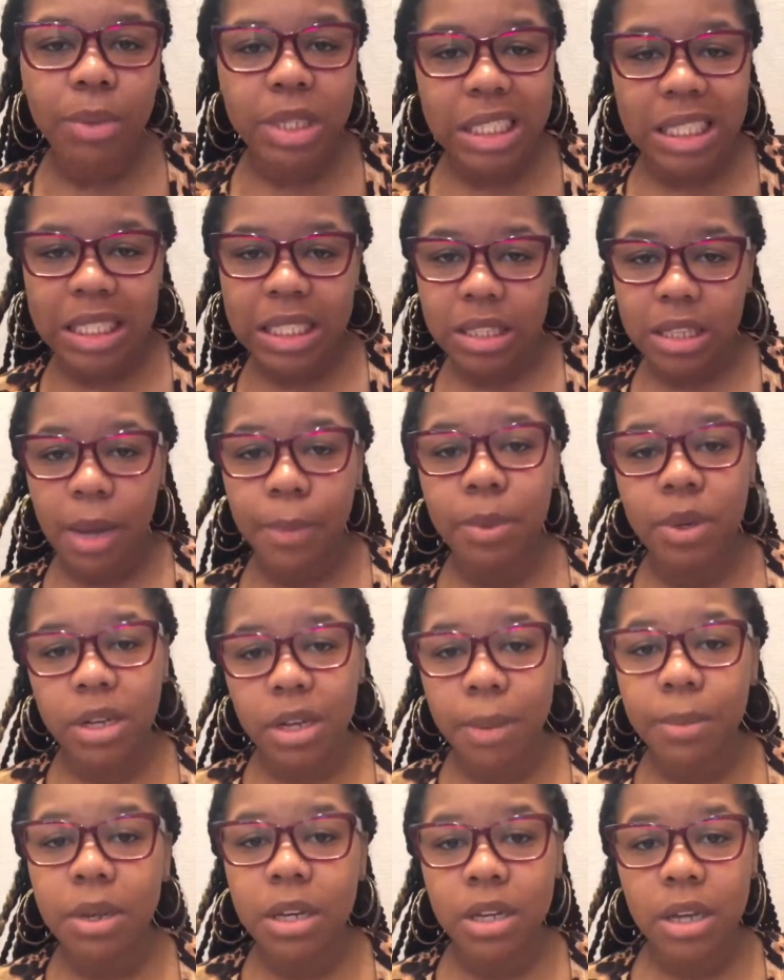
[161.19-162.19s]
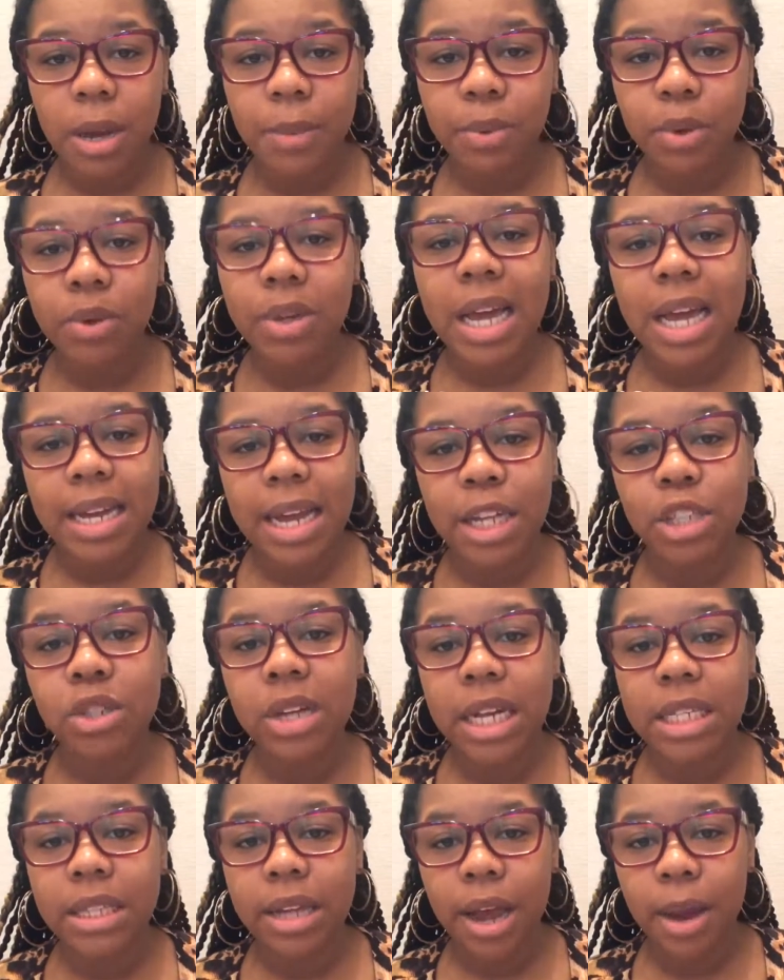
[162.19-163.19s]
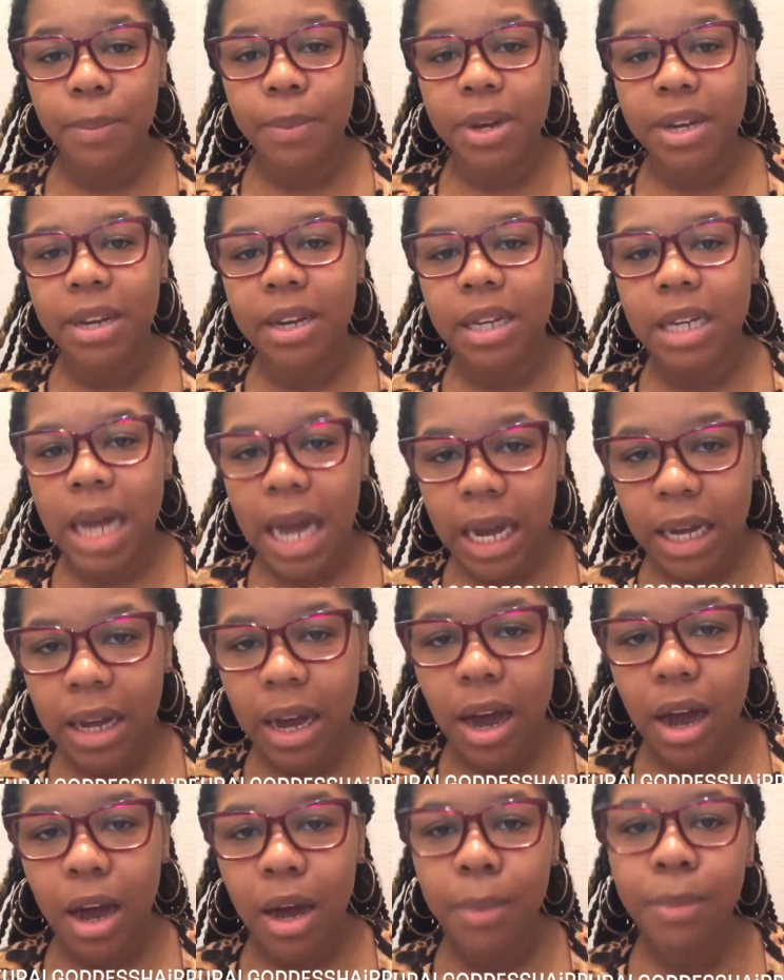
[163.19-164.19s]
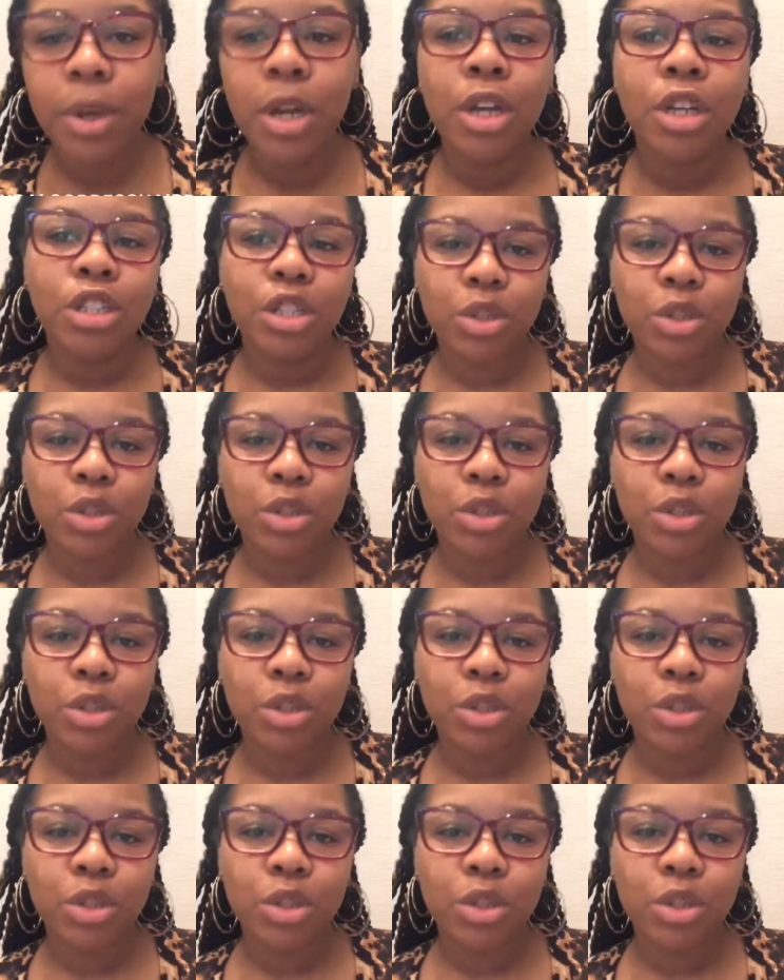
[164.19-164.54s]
which is www.naturalguyshairpudding.com,